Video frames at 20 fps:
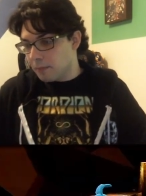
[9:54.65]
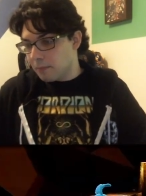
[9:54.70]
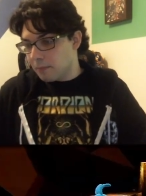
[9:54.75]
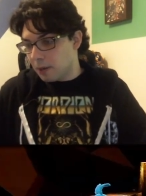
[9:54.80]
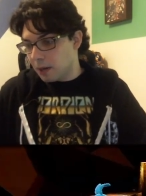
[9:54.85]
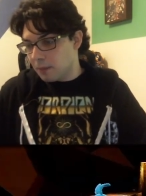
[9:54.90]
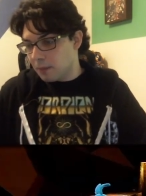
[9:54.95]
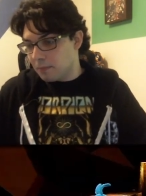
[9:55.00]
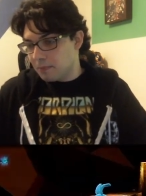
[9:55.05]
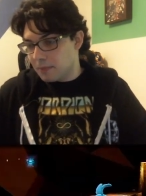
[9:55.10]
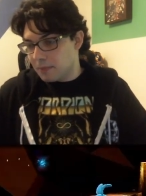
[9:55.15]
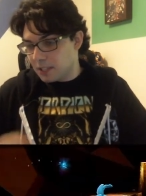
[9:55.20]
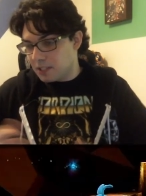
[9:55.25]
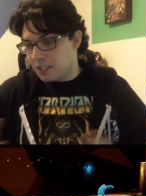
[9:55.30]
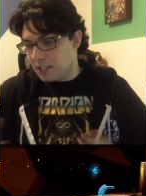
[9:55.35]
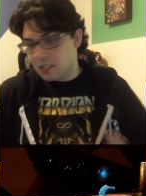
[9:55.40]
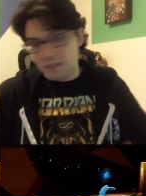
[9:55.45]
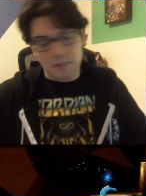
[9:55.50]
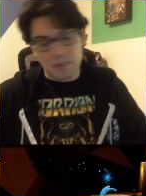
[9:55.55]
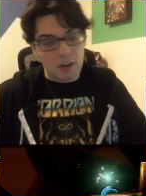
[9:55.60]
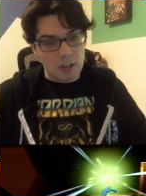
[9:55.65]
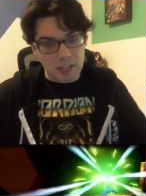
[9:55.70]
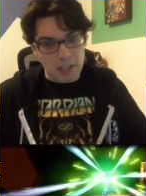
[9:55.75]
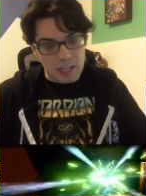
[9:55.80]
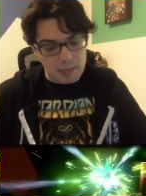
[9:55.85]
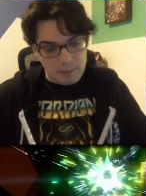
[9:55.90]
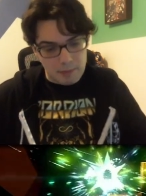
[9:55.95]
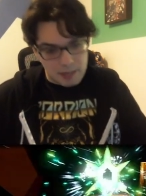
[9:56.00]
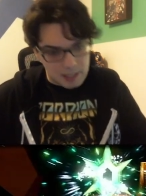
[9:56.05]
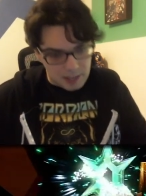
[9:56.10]
But this is a fairly
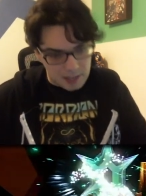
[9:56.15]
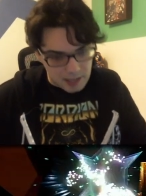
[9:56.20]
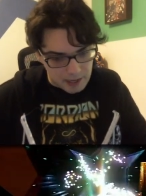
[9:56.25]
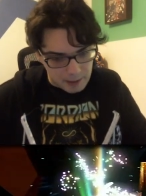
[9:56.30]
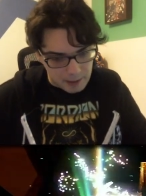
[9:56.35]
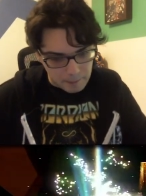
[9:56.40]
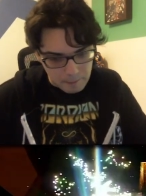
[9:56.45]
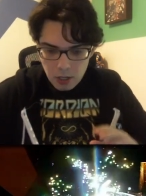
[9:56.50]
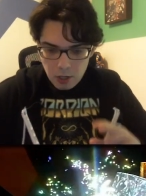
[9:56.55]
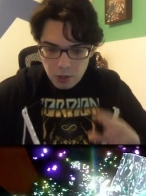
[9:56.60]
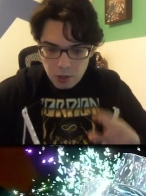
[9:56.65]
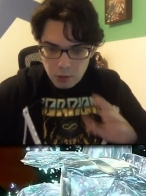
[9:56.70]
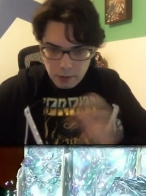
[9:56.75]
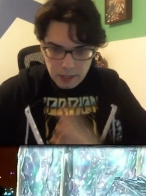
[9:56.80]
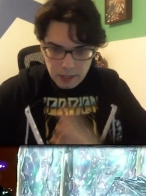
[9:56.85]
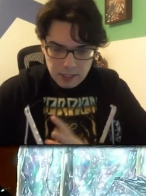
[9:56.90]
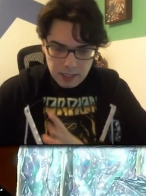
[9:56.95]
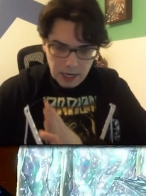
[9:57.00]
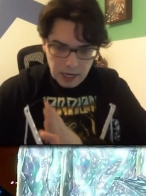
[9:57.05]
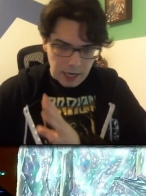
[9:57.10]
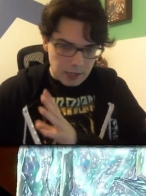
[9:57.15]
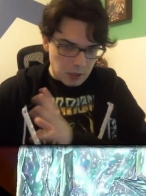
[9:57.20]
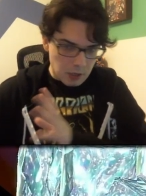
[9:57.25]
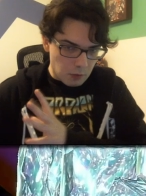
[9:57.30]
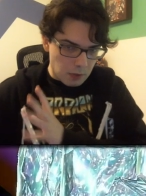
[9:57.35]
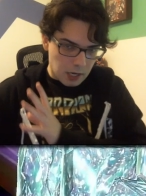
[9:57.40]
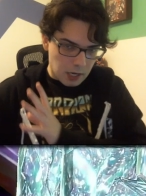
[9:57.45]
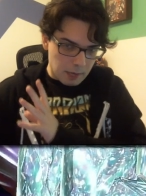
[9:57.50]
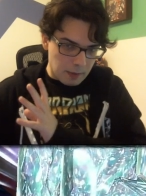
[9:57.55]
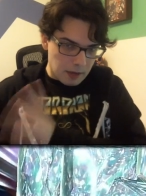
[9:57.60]
gimmicky thing. The reason I
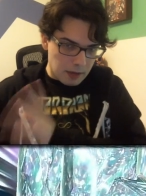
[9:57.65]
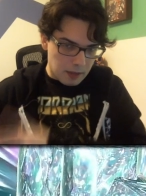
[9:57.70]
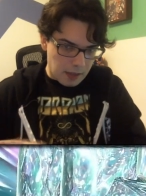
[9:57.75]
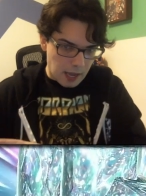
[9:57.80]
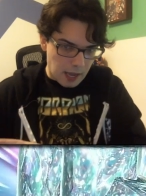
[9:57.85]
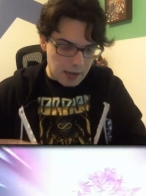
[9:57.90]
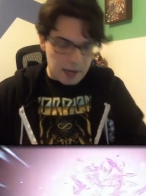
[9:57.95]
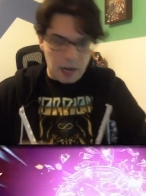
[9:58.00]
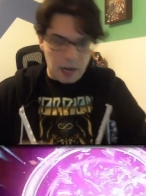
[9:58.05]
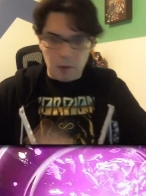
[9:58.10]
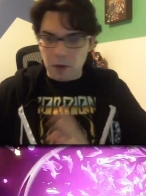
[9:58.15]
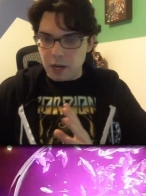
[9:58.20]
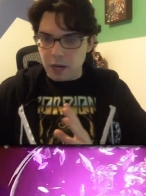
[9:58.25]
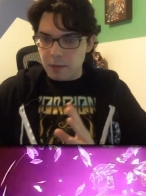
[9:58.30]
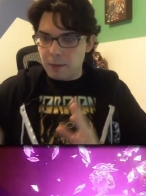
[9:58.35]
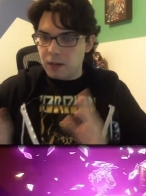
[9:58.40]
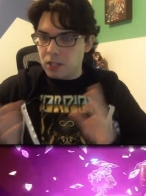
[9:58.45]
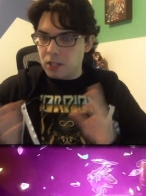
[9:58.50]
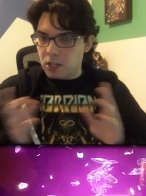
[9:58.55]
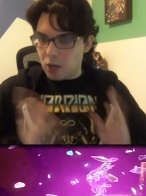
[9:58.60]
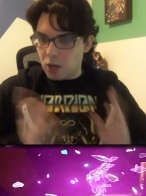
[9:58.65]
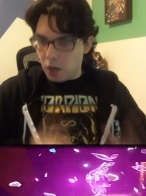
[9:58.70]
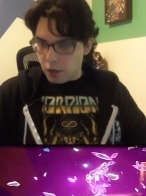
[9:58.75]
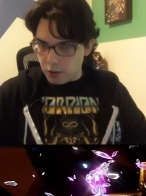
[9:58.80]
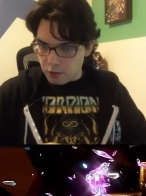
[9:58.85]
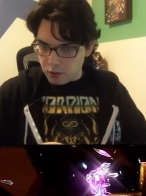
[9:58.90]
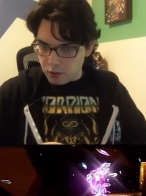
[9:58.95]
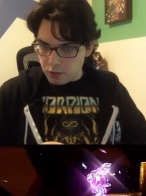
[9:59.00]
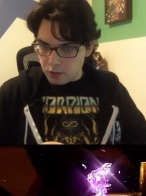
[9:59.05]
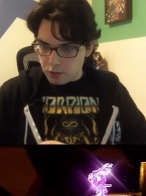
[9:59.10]
don't recommend that, and I recommend the
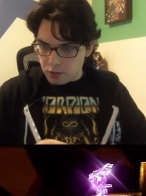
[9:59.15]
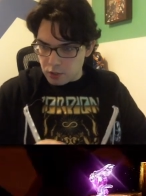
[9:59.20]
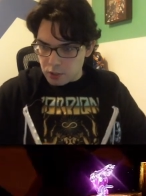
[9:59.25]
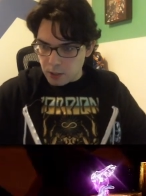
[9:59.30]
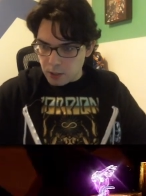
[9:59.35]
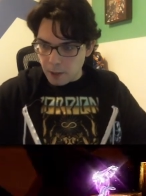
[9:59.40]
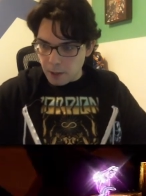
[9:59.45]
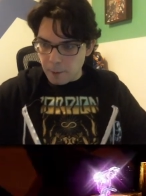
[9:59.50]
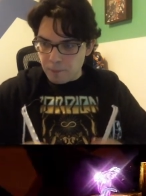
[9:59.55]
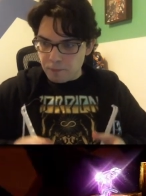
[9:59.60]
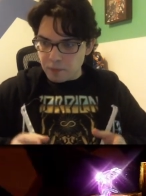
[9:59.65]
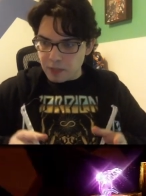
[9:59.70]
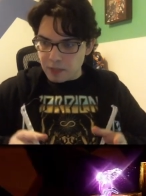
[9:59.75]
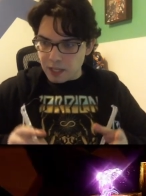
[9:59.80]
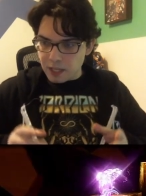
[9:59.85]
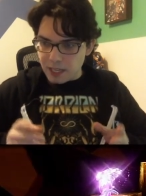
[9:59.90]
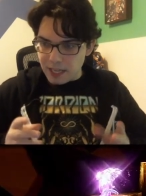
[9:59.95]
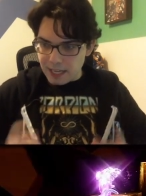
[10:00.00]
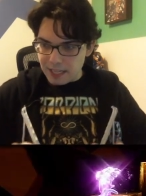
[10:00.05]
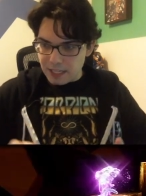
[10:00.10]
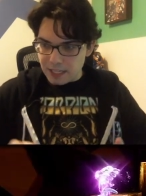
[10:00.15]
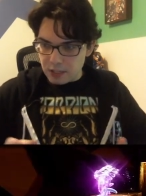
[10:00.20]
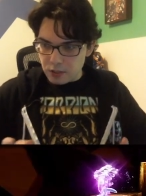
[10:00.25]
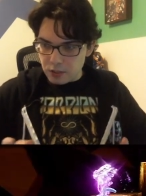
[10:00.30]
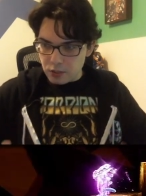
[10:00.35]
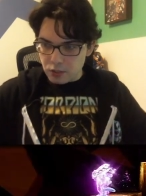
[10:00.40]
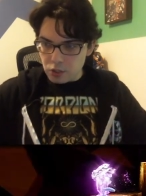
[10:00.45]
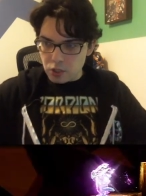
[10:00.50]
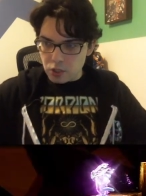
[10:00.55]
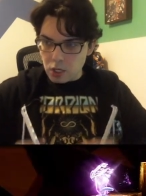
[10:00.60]
others,
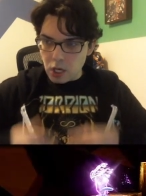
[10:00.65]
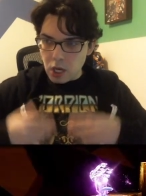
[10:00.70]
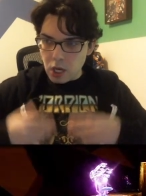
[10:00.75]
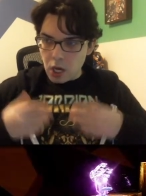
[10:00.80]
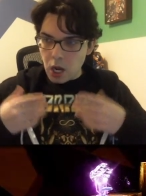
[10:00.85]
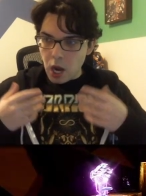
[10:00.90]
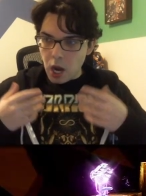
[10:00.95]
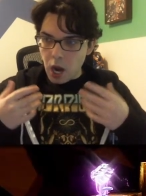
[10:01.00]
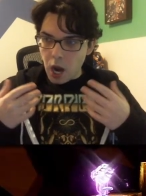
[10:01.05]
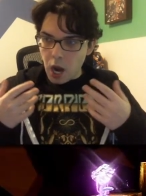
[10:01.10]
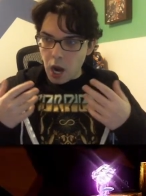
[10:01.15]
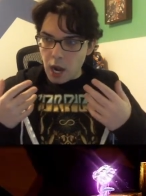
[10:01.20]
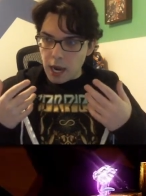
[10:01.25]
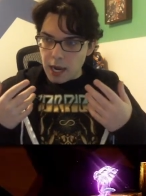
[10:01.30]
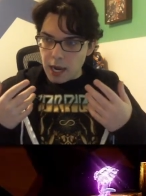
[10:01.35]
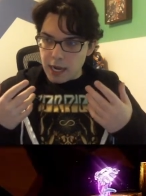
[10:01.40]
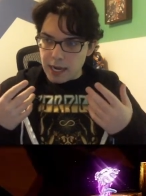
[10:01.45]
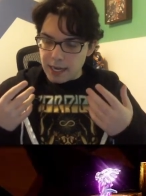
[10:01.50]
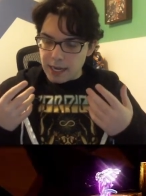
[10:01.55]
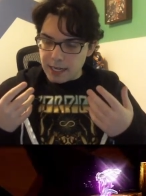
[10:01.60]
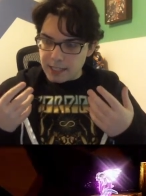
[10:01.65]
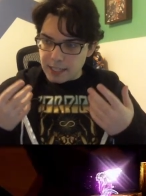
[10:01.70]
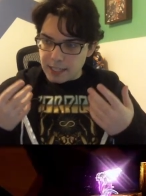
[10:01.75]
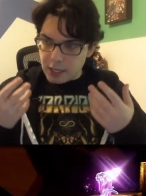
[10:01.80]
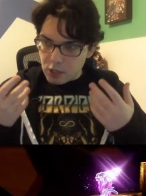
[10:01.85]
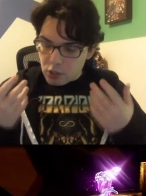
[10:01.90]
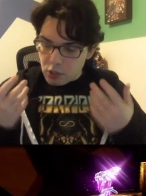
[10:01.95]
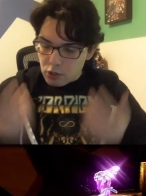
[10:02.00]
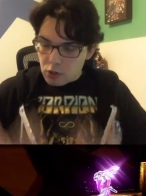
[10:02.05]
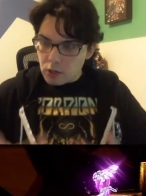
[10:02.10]
is it is
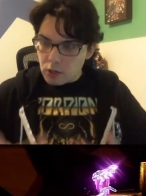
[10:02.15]
a good